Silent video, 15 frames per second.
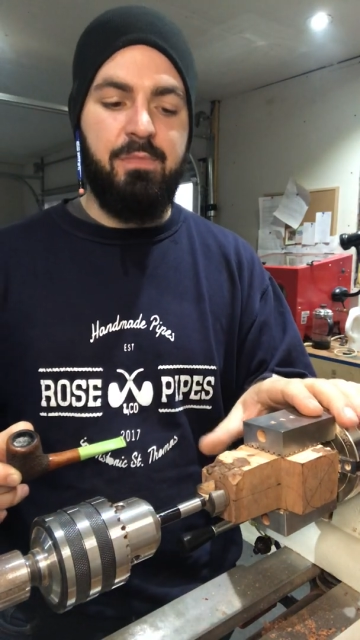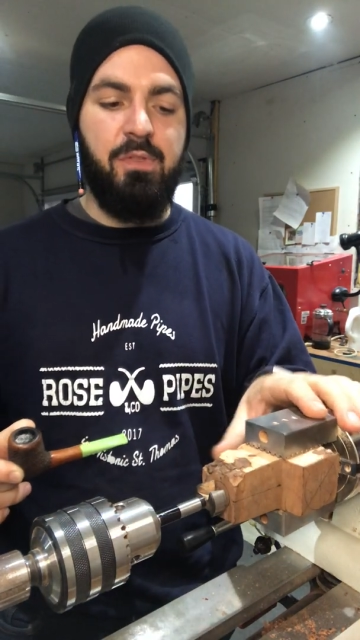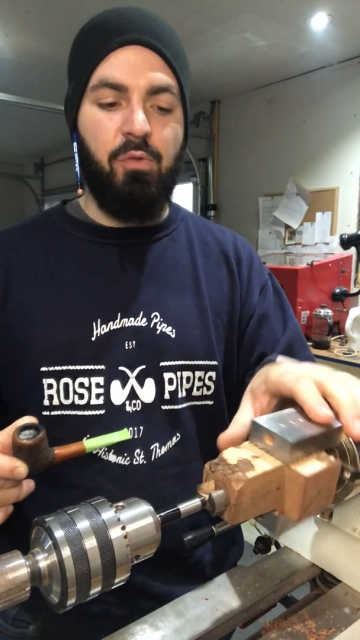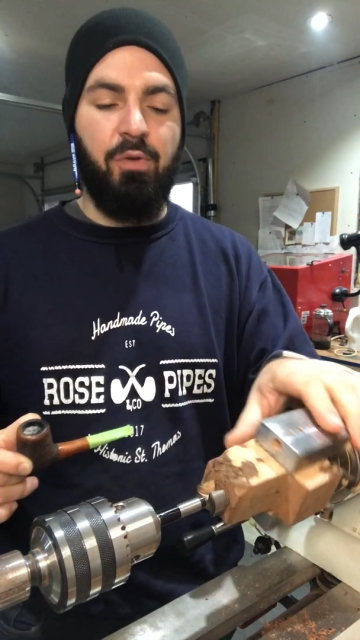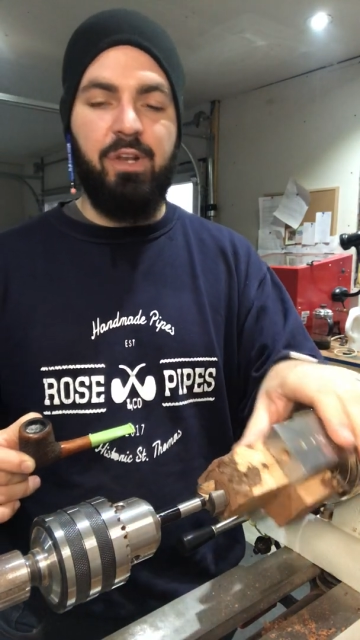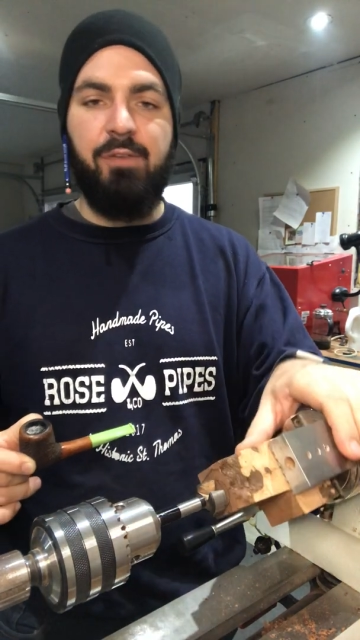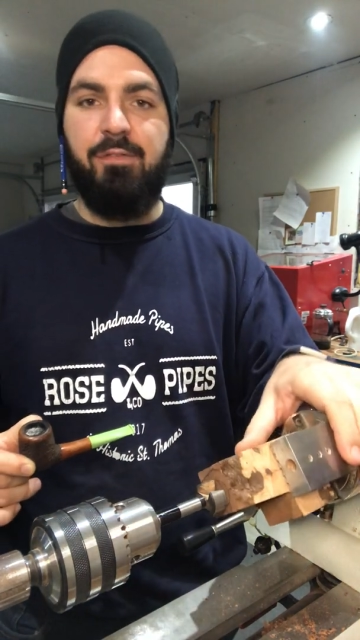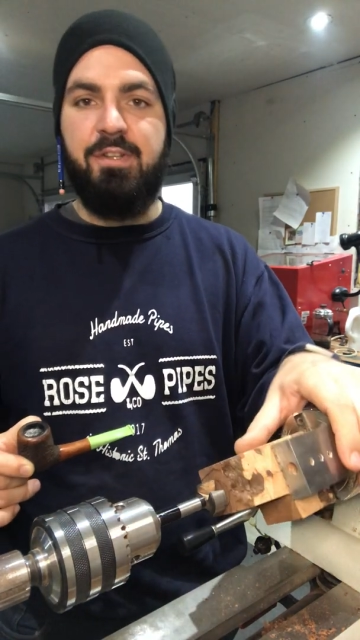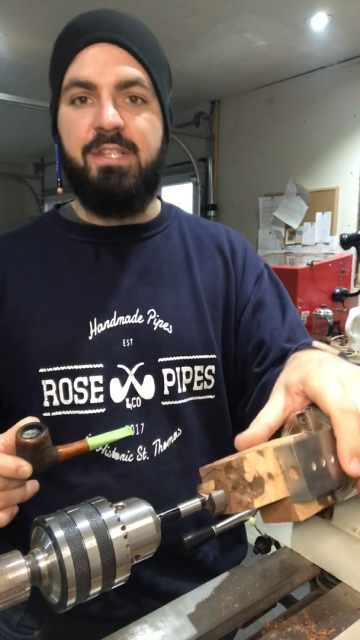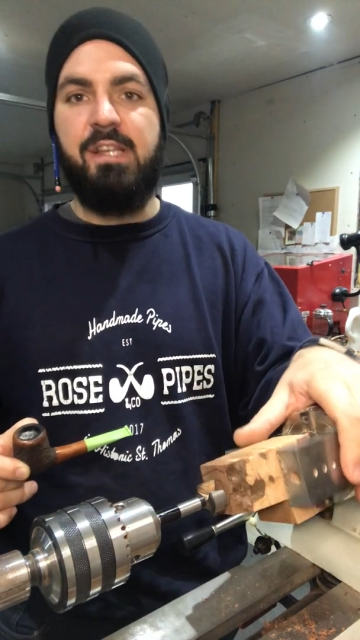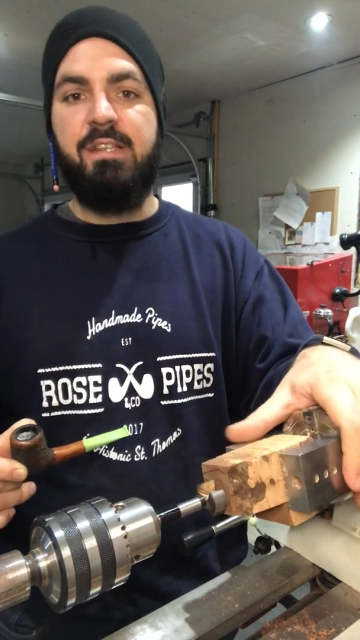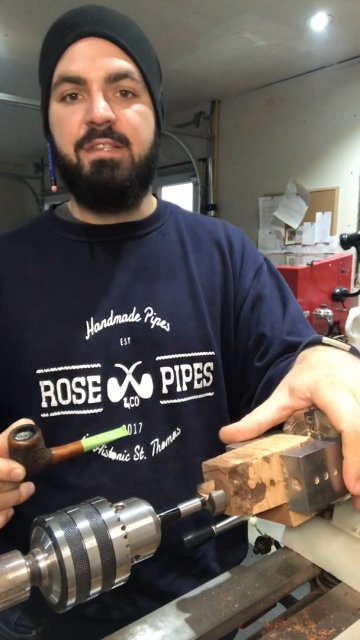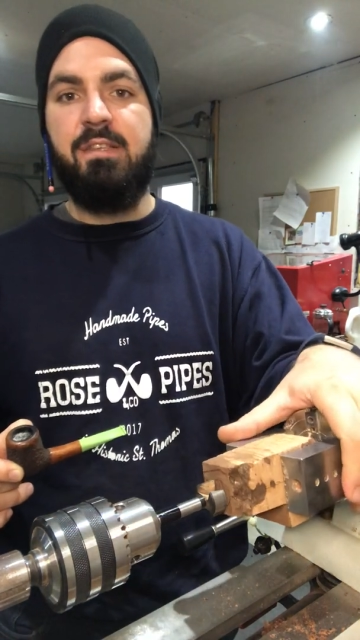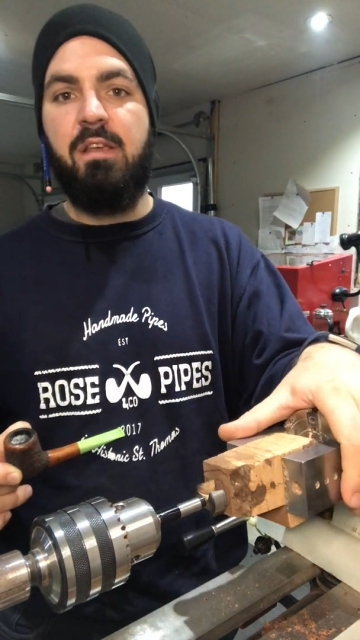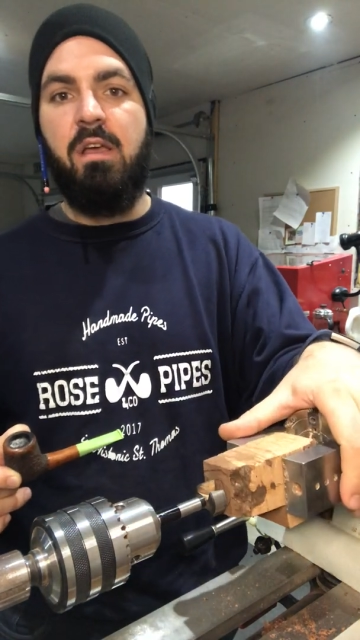The only difference
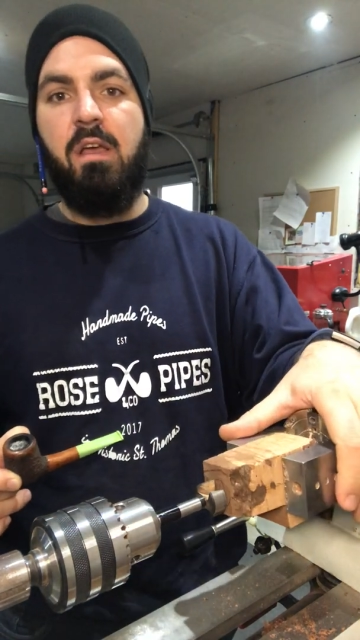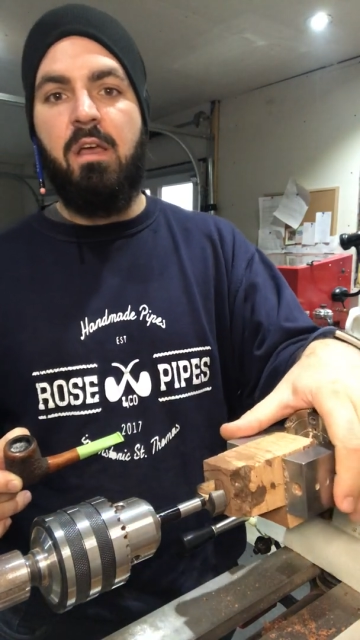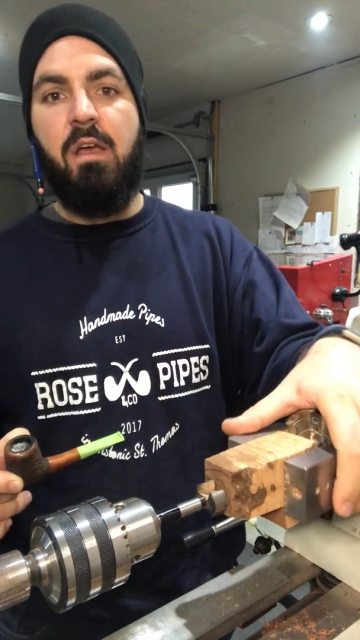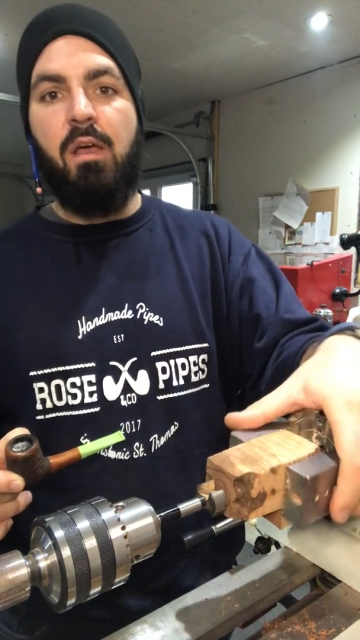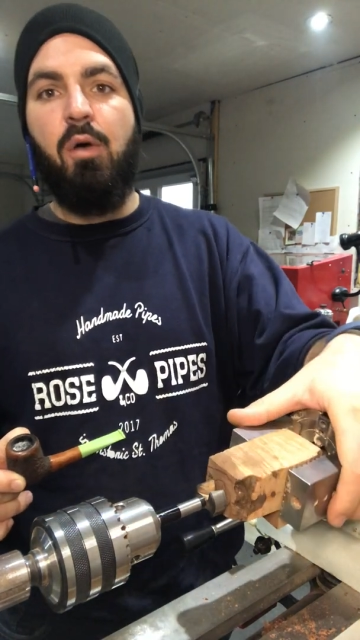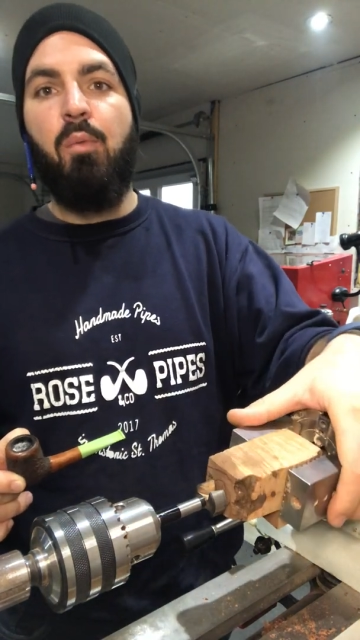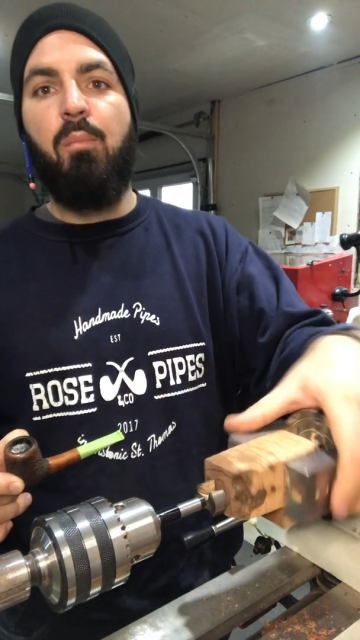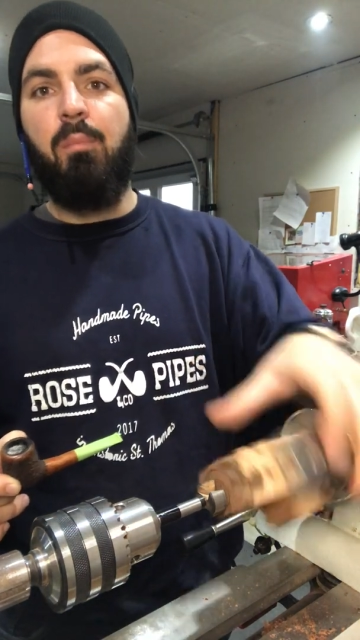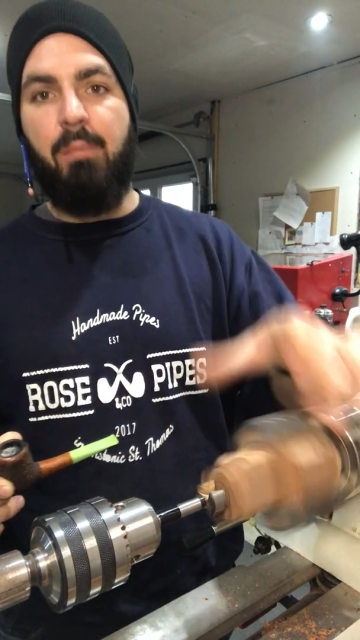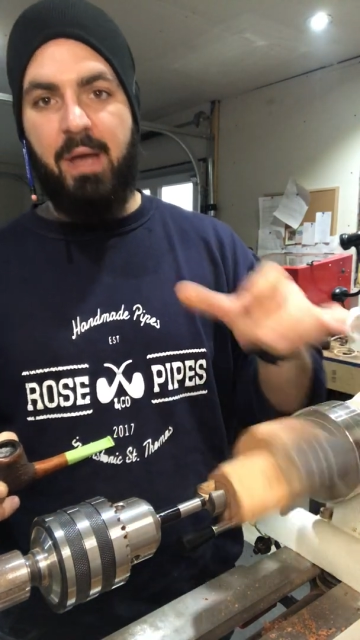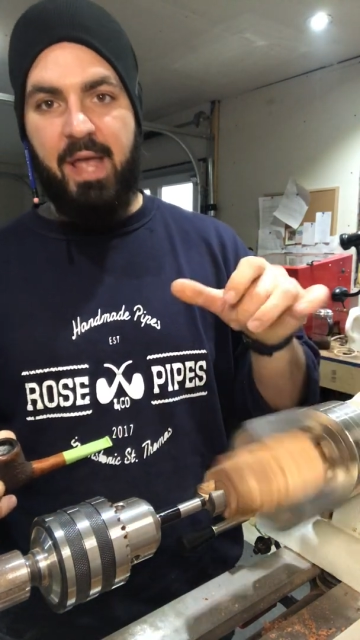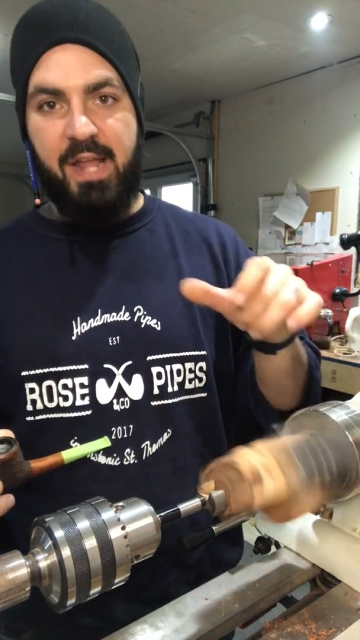is my